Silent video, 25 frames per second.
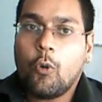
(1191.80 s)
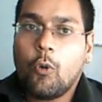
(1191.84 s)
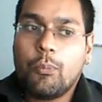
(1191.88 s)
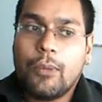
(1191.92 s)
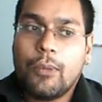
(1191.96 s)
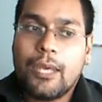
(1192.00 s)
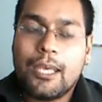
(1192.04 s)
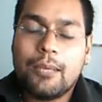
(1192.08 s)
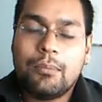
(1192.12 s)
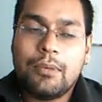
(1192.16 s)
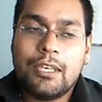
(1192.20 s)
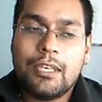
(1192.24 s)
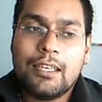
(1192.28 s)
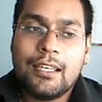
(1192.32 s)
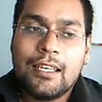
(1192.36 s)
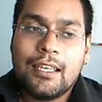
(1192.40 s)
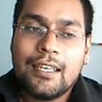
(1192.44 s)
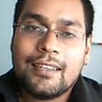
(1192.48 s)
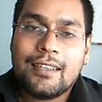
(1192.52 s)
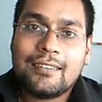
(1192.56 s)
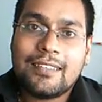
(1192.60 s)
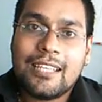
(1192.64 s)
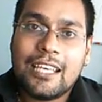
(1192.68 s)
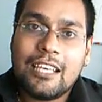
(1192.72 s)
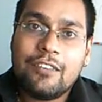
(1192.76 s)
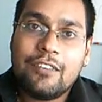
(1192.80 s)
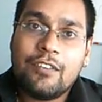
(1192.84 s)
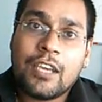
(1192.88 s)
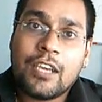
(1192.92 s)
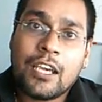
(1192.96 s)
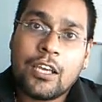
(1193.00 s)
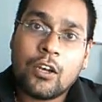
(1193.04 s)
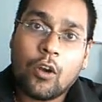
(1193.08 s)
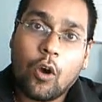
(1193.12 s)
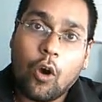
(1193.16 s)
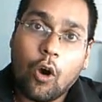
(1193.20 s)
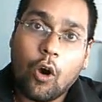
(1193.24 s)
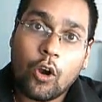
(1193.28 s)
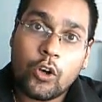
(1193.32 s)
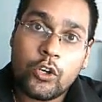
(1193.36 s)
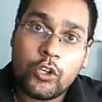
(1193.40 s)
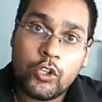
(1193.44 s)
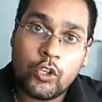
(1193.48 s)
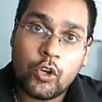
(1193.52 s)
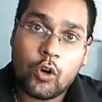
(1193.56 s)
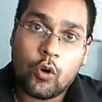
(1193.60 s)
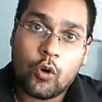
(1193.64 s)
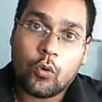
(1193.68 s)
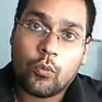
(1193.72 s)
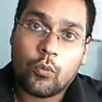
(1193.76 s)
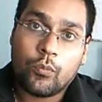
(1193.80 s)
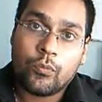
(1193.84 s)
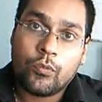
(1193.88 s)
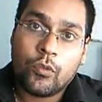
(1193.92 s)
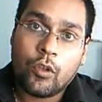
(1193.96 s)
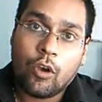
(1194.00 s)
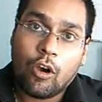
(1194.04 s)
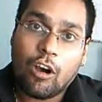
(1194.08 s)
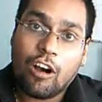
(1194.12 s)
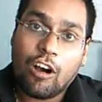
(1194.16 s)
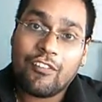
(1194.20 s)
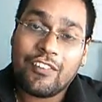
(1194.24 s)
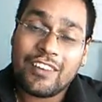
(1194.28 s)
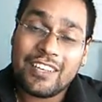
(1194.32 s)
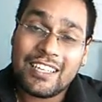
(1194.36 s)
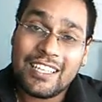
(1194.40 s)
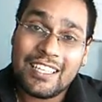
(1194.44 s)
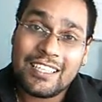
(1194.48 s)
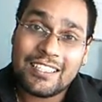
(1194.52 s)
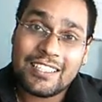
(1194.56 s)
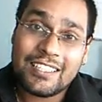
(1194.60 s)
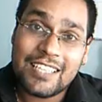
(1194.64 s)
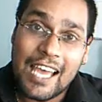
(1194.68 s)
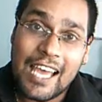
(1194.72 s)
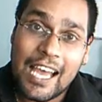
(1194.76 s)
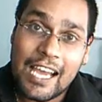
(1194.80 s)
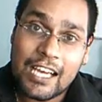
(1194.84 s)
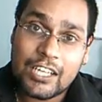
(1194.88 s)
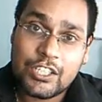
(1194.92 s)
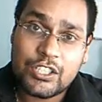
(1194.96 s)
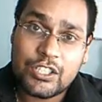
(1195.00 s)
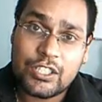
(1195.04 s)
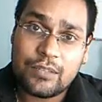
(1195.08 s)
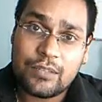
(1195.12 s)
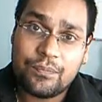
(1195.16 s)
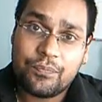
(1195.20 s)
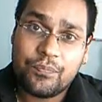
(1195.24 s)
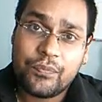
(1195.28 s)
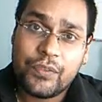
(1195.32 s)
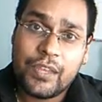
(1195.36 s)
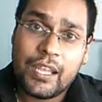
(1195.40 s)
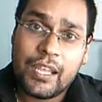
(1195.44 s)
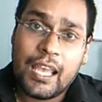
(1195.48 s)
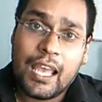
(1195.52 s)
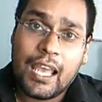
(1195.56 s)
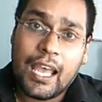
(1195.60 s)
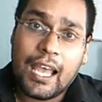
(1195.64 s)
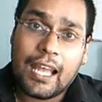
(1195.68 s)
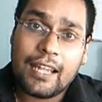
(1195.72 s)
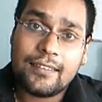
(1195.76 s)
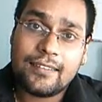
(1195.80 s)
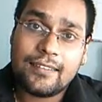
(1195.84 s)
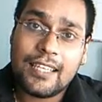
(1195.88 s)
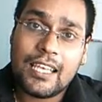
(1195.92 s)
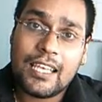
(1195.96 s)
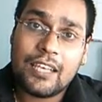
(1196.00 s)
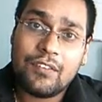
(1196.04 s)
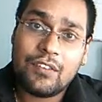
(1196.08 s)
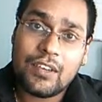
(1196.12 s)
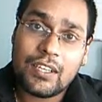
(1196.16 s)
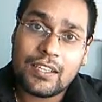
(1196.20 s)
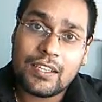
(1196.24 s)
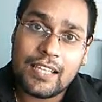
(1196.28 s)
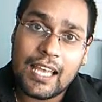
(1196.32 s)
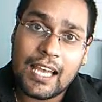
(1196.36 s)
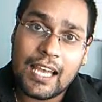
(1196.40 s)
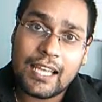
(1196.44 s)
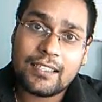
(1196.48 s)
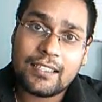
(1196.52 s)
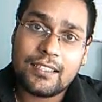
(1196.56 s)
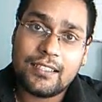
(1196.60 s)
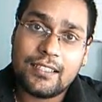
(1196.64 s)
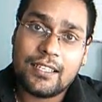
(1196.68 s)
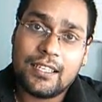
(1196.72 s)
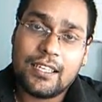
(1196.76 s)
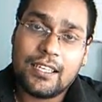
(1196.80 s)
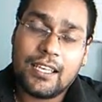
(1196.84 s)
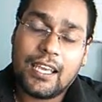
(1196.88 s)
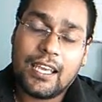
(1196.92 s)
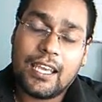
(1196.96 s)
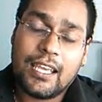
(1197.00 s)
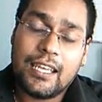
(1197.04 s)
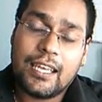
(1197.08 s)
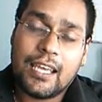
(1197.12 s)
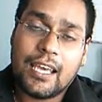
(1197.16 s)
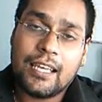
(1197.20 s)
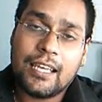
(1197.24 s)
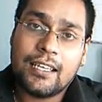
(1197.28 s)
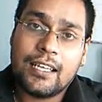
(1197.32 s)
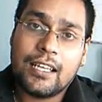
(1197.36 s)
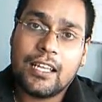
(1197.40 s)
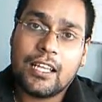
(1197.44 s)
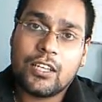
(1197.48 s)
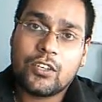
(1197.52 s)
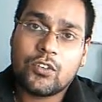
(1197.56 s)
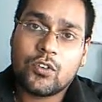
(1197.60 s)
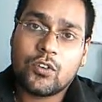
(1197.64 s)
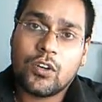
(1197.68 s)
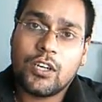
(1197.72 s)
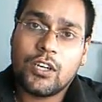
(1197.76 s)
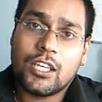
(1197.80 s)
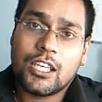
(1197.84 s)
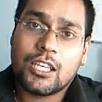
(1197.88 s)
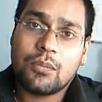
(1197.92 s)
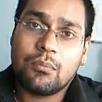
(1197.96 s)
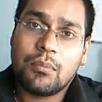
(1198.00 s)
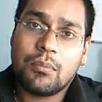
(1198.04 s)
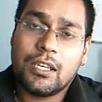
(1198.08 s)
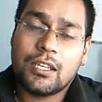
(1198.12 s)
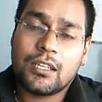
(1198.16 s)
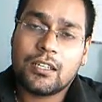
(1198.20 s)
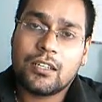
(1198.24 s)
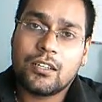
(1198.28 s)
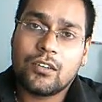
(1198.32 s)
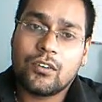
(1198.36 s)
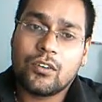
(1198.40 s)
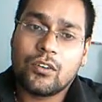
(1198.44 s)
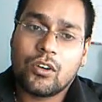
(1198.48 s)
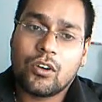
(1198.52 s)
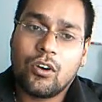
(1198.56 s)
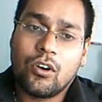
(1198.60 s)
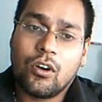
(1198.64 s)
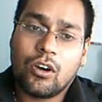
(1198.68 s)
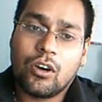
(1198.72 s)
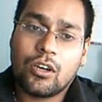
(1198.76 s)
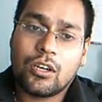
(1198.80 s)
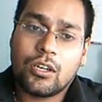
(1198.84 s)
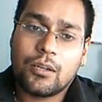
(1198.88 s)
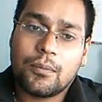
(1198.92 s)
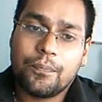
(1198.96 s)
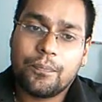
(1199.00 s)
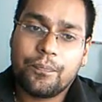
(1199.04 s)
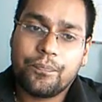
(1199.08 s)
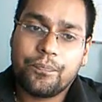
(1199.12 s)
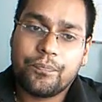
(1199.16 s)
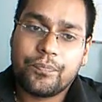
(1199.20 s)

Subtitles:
or maybe saving an audio of an interaction and saving that in an electronic medical record.